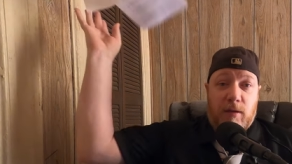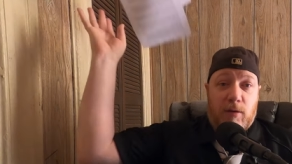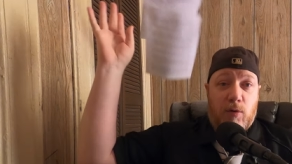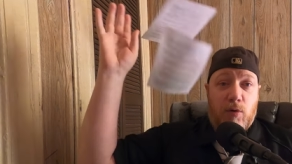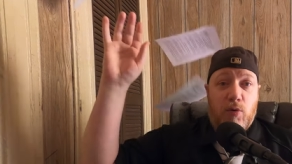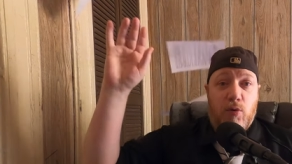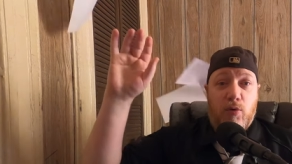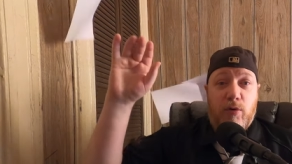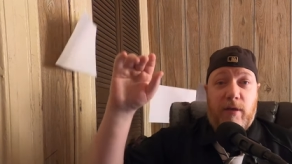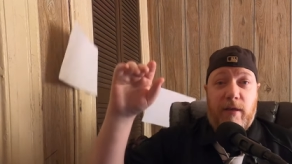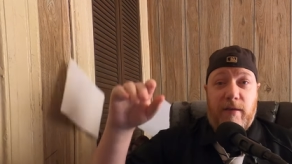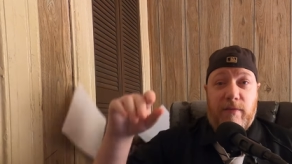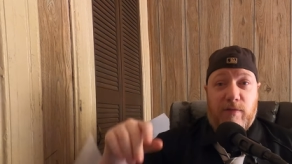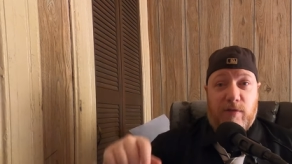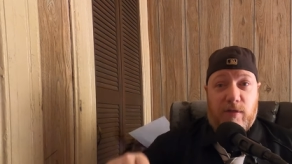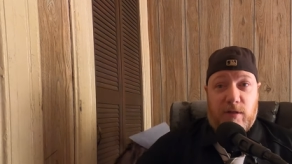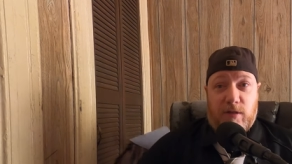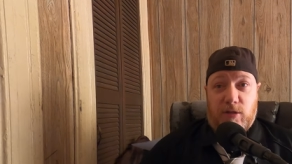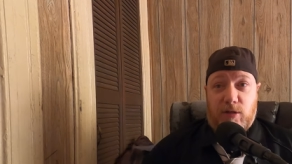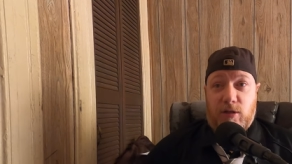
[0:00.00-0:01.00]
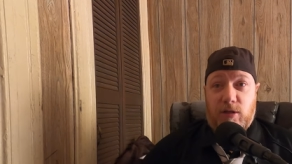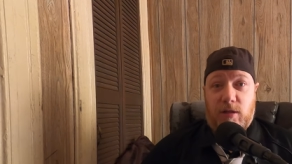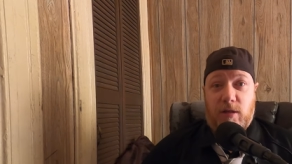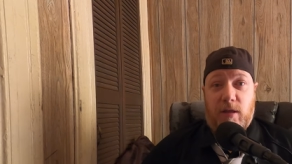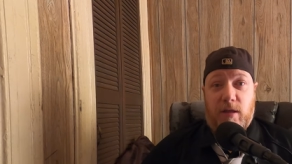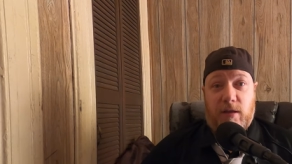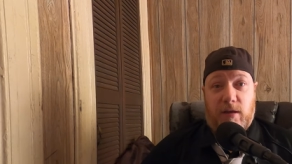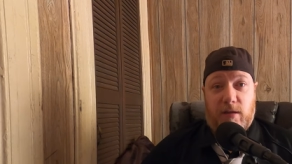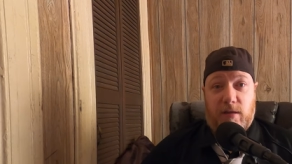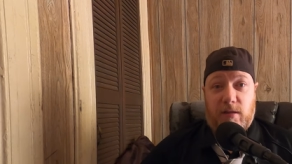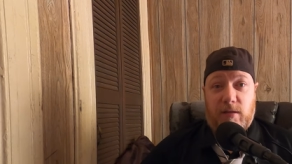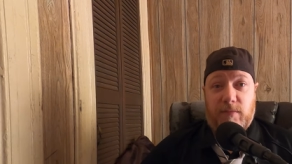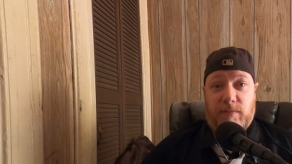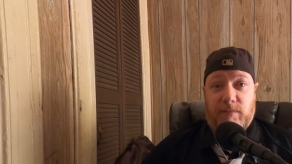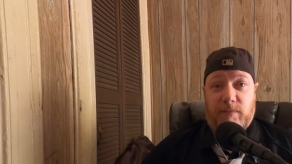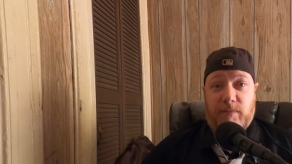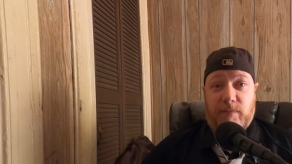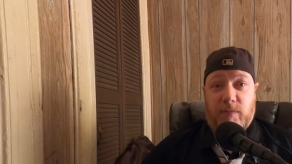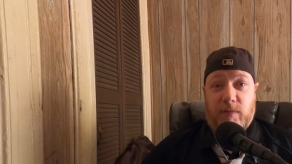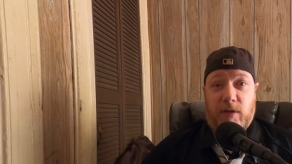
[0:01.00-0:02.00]
Who gives a shit?
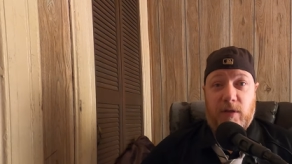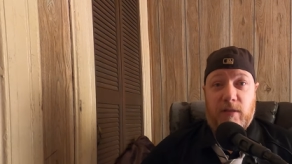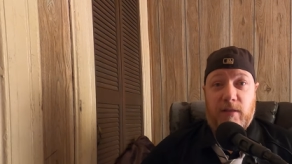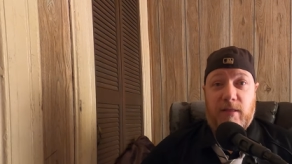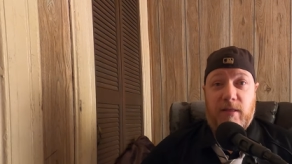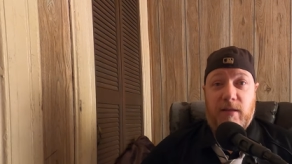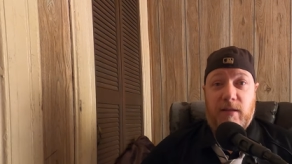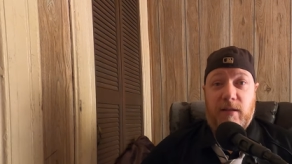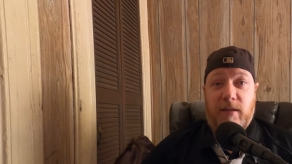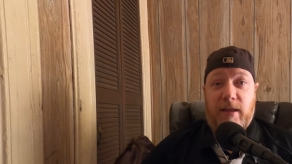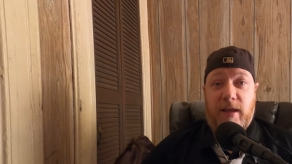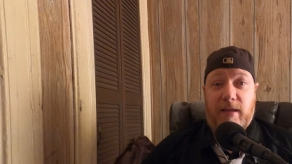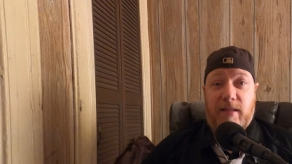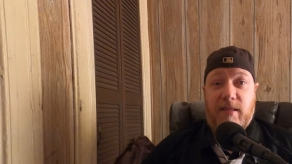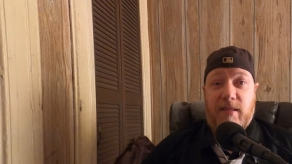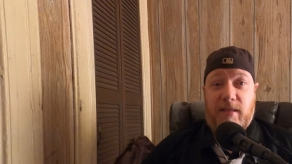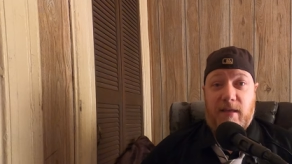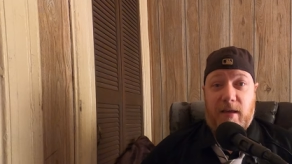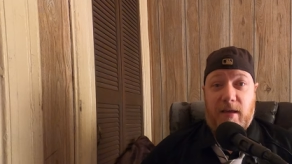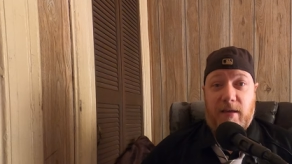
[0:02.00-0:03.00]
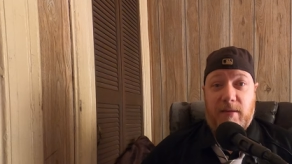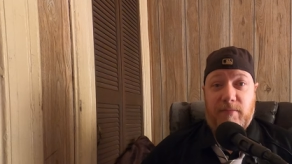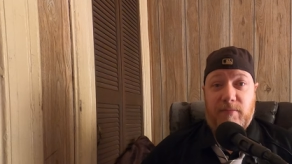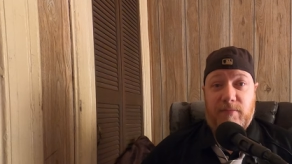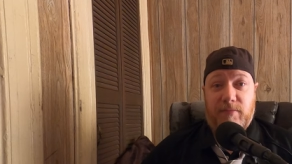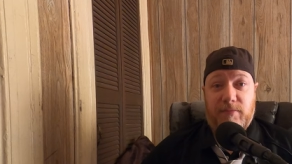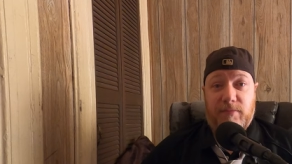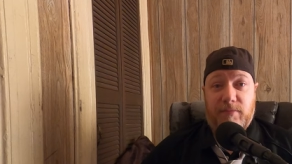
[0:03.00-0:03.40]
Until next time.